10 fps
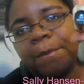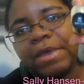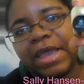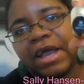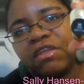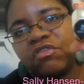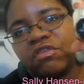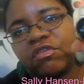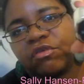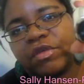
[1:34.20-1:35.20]
But yeah, it's
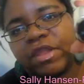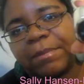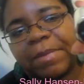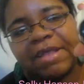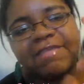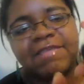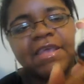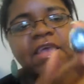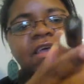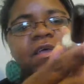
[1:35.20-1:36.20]
just a really
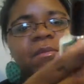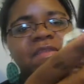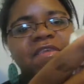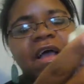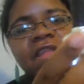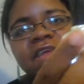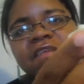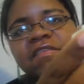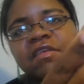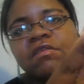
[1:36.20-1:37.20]
basic
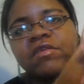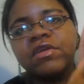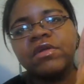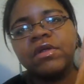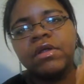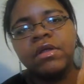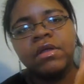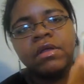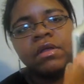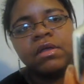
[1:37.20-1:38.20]
metallic silver.
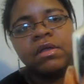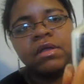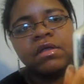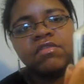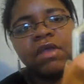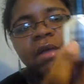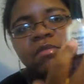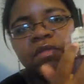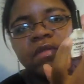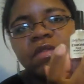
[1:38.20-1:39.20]
I
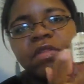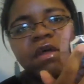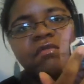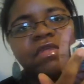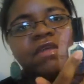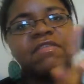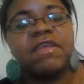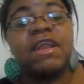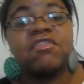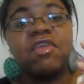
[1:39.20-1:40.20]
absolutely love this.
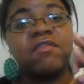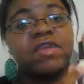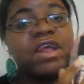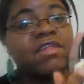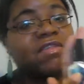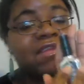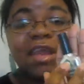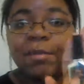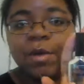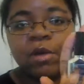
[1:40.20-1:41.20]
And actually I have a nail of the
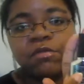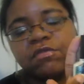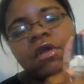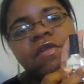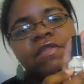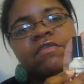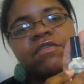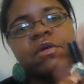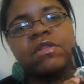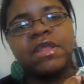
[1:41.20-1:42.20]
day post on this,
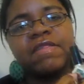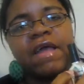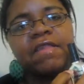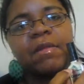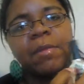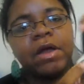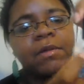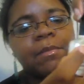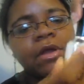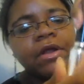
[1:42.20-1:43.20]
so I'll link that in the
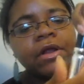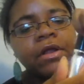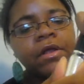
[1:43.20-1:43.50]
bottom bar.